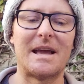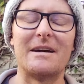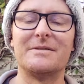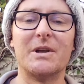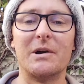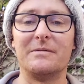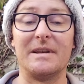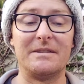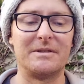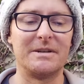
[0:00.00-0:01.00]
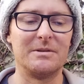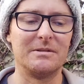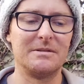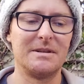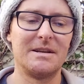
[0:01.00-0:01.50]
have no flavor at
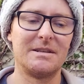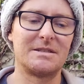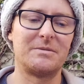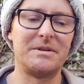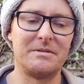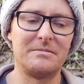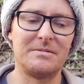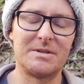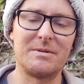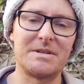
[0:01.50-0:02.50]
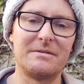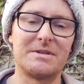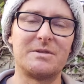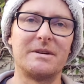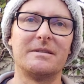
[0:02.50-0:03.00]
all. So when you switch over
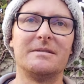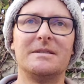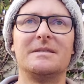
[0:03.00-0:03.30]
to